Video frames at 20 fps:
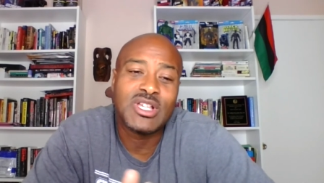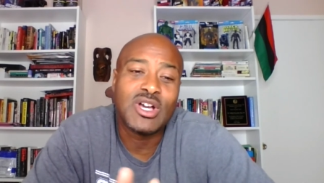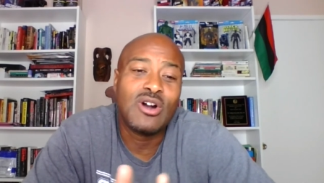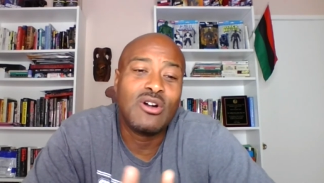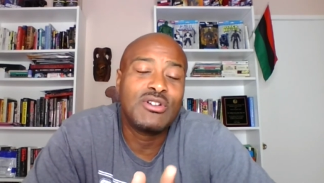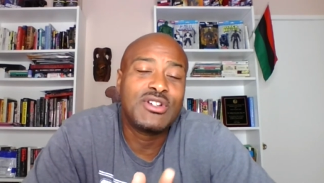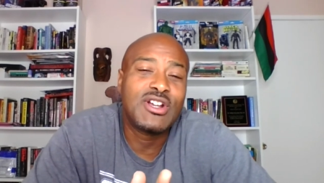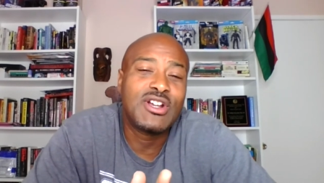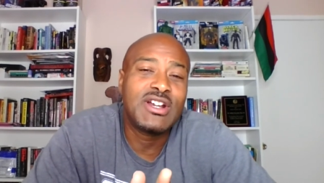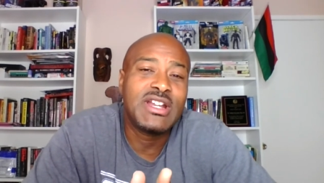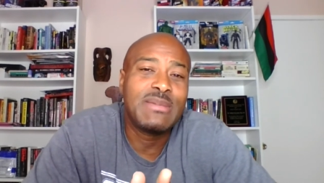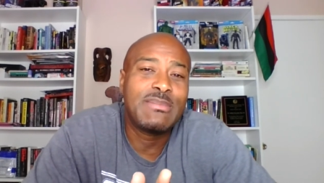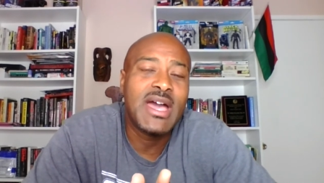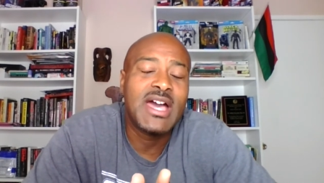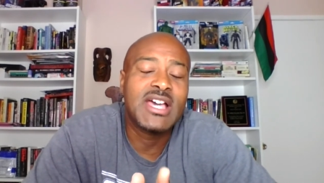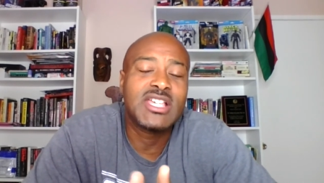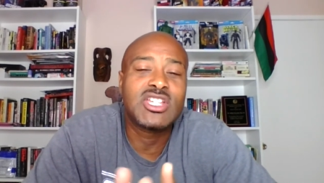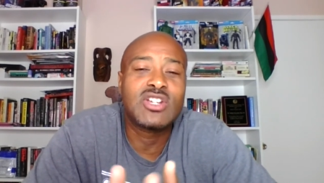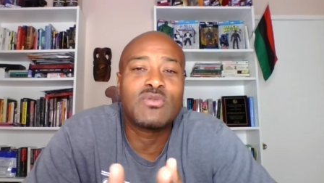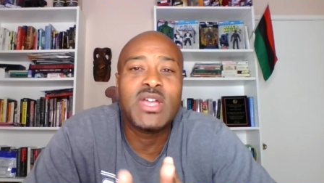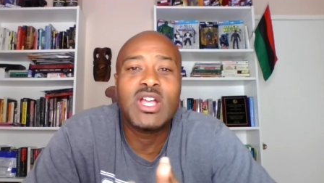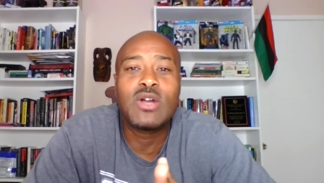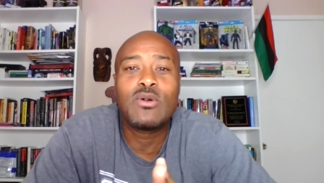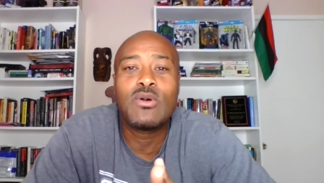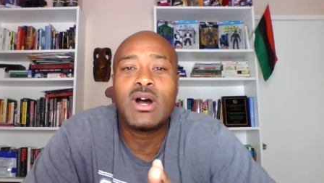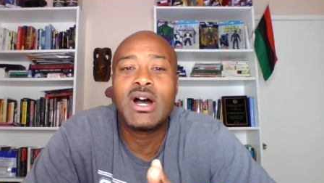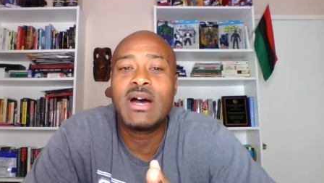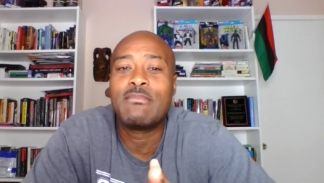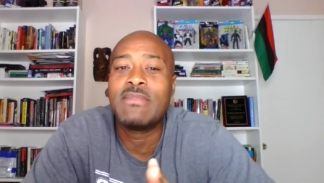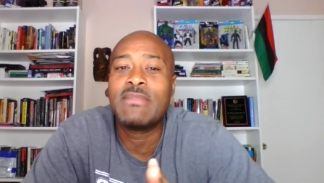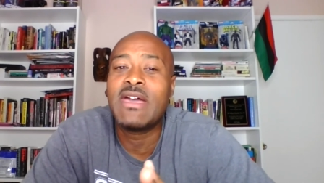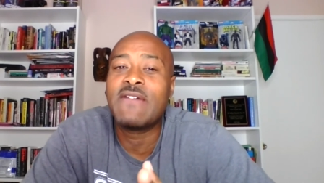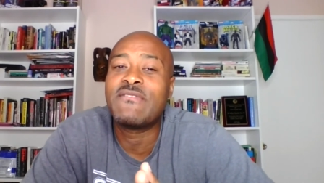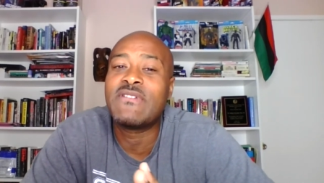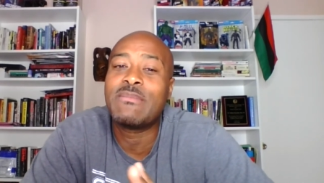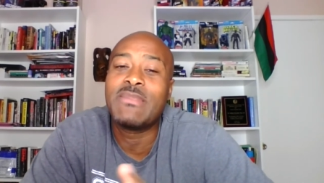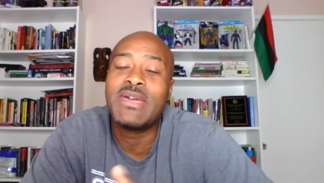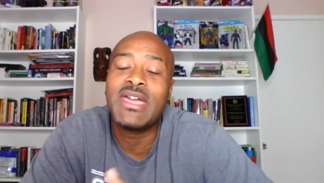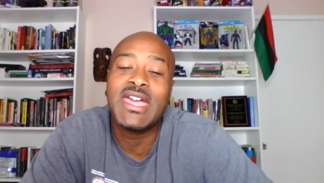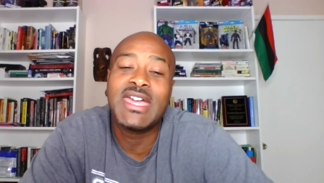Old Dirty Bastard, Raekwon,
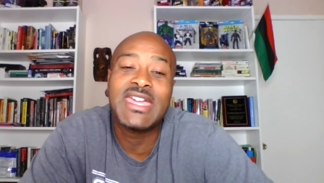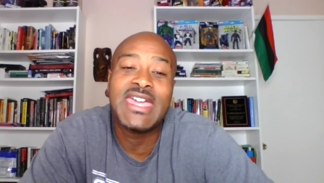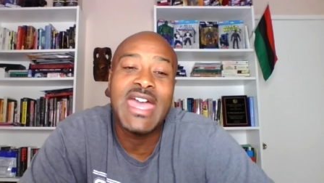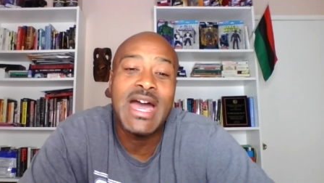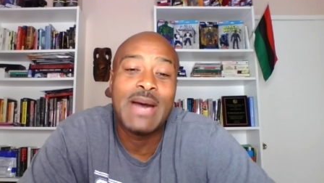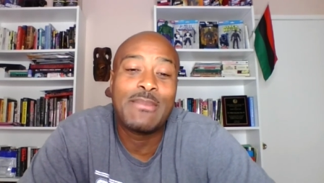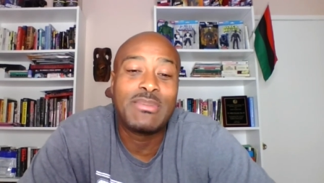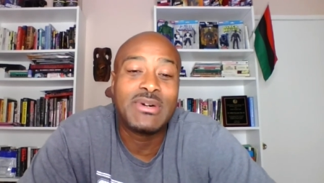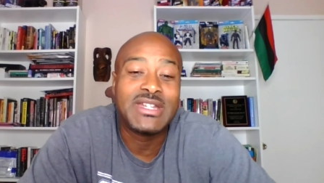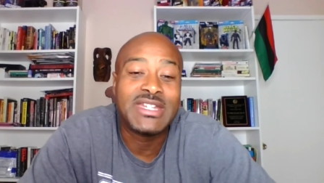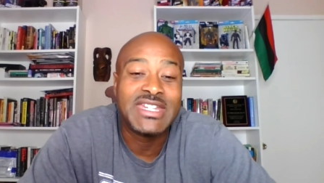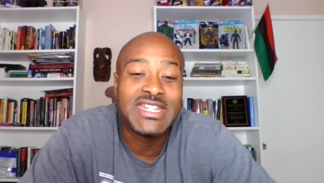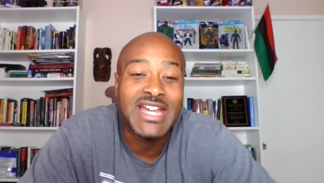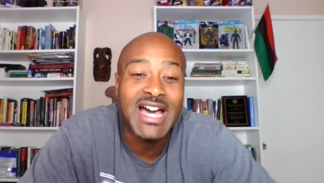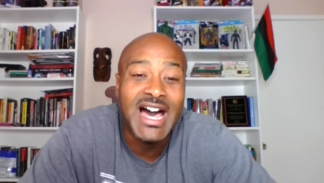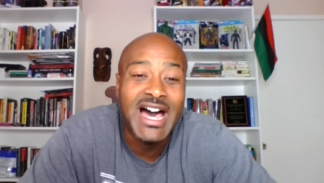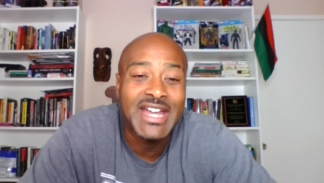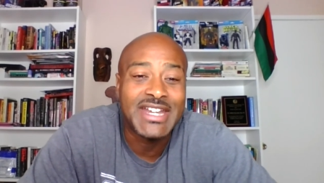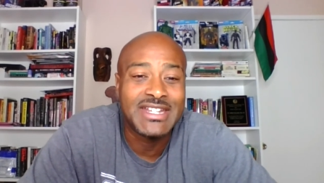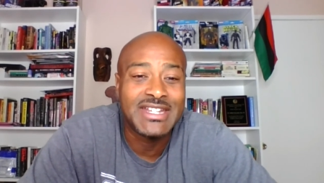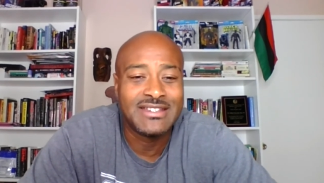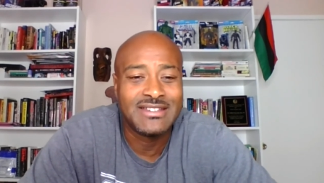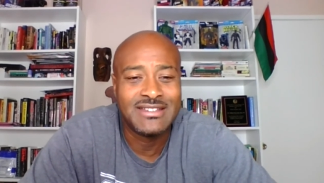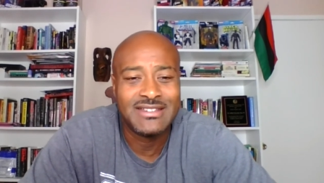Method Man, Capadonna.